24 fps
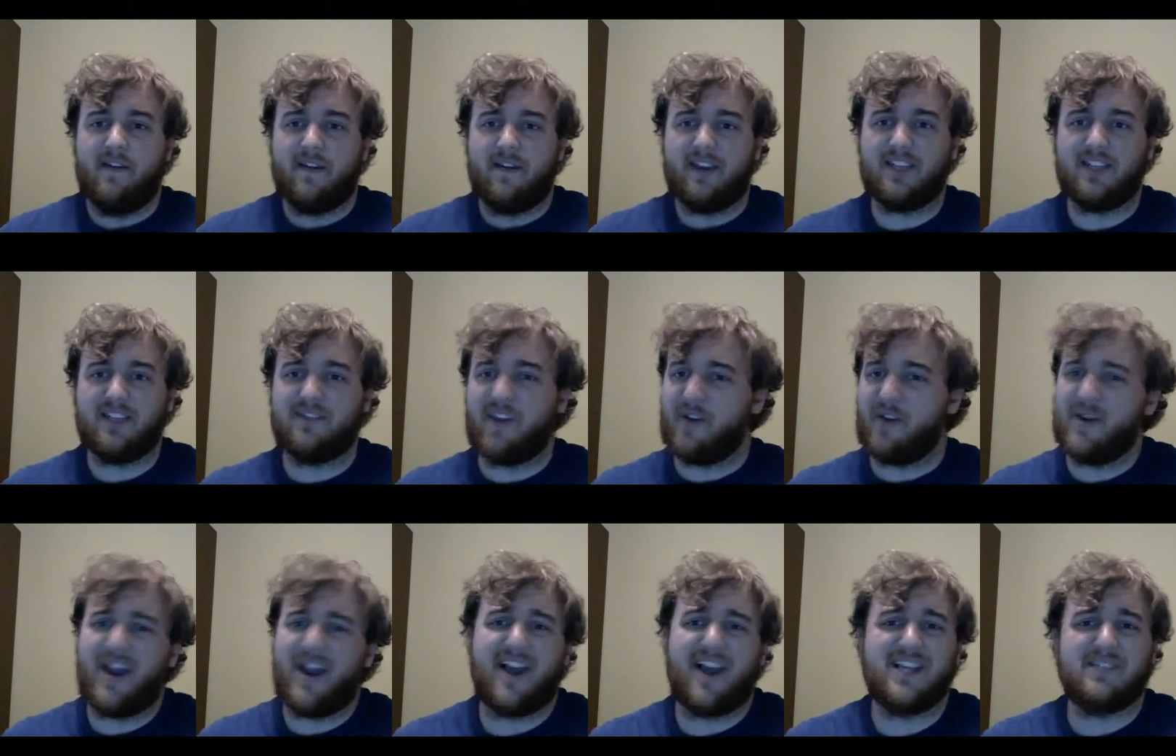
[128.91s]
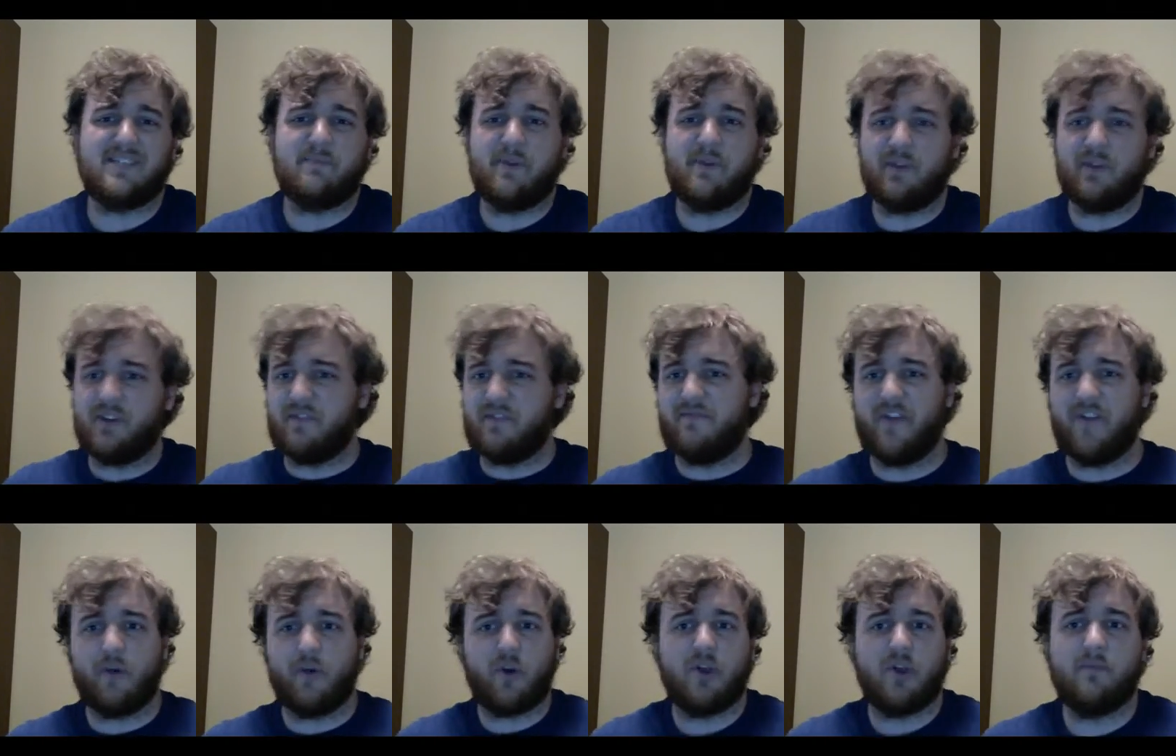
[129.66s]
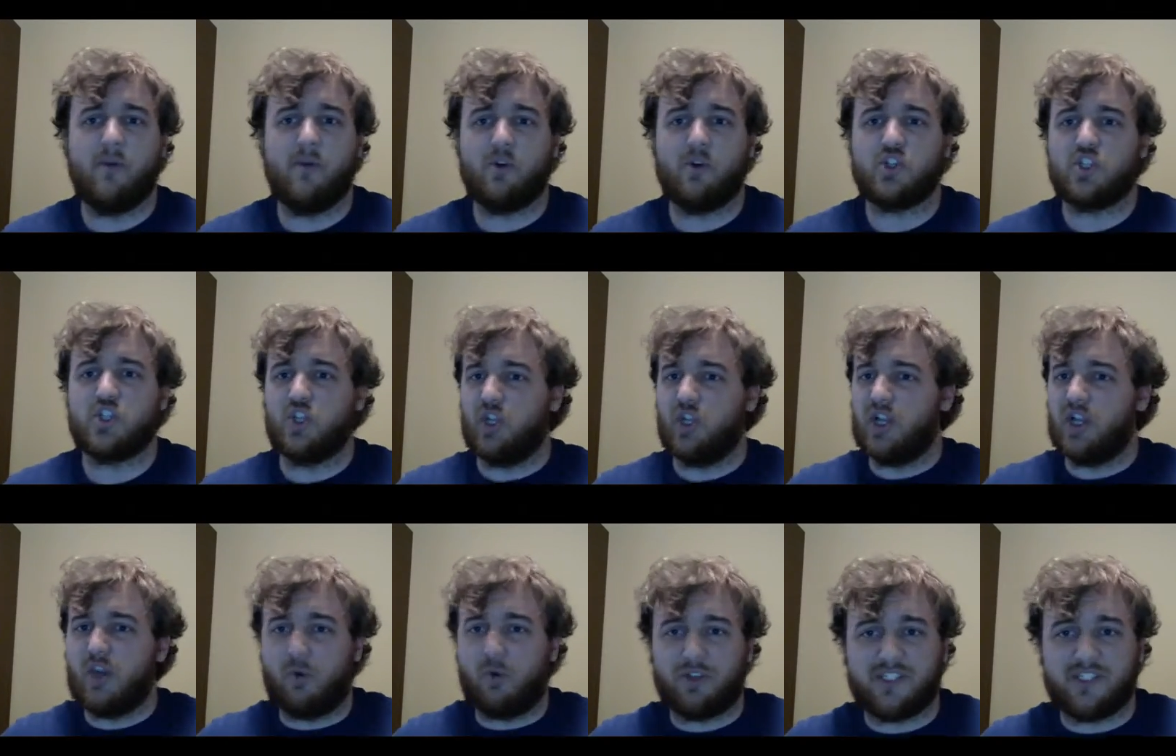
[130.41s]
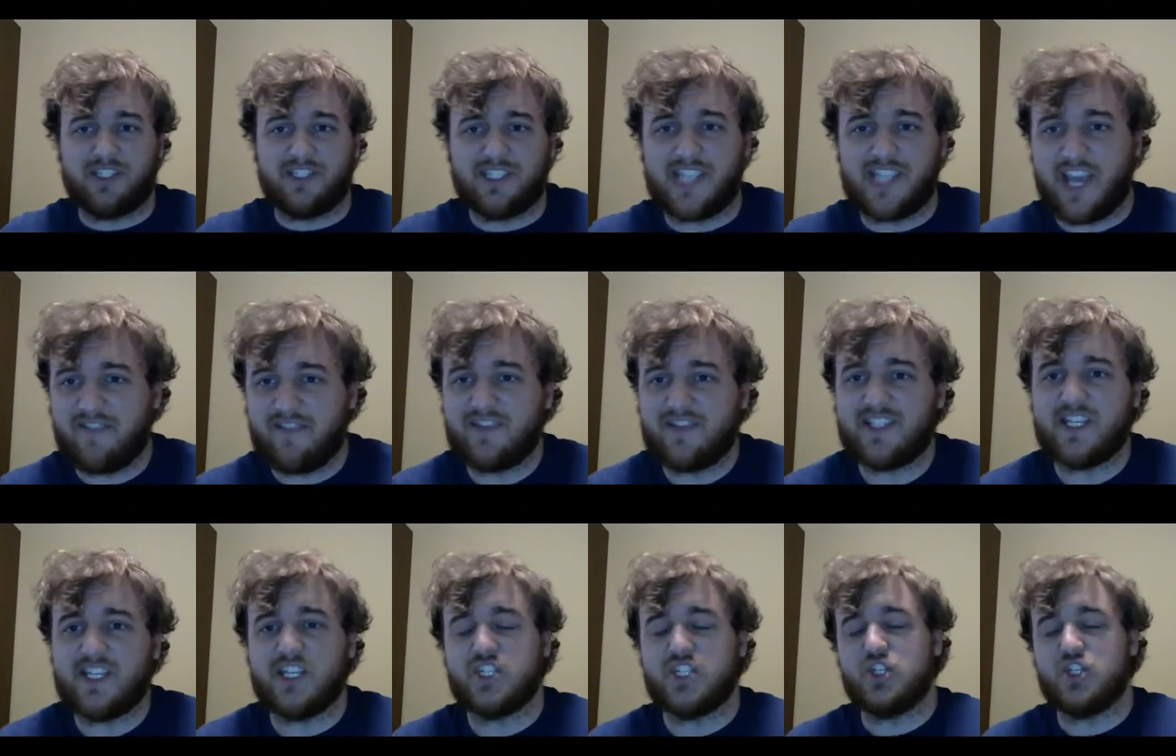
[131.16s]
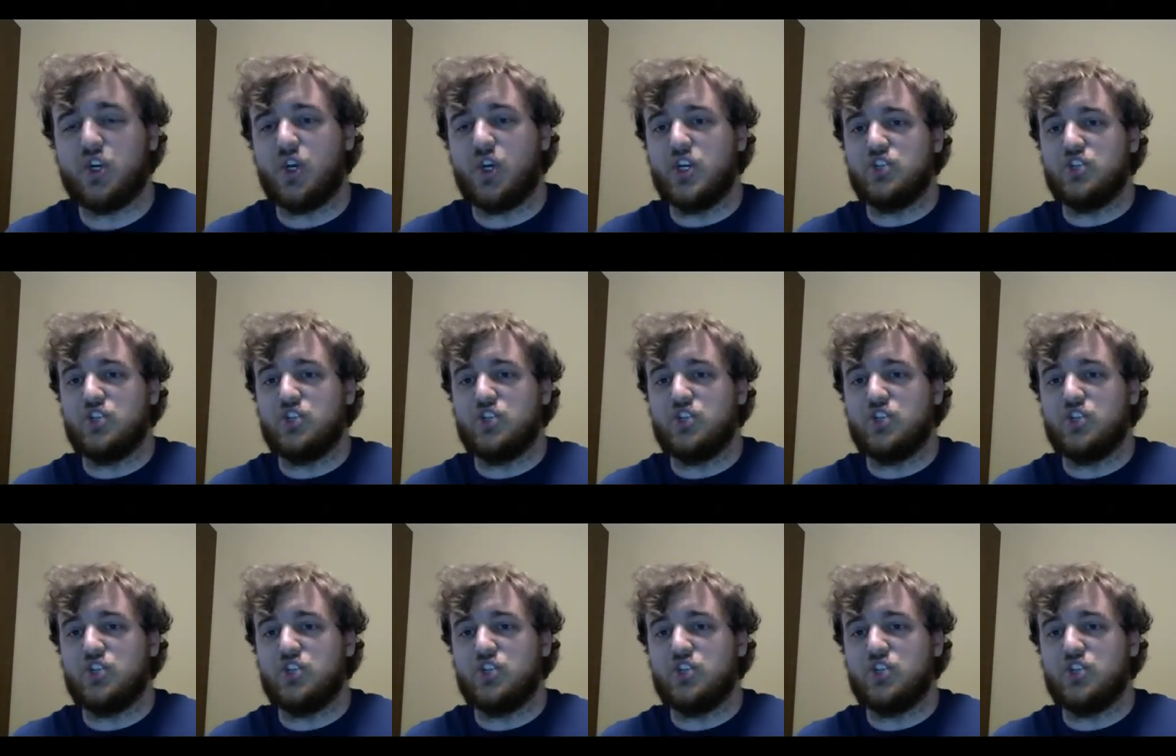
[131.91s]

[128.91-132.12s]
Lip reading: He's very high-spirited, very emotional. He wants to save his sister.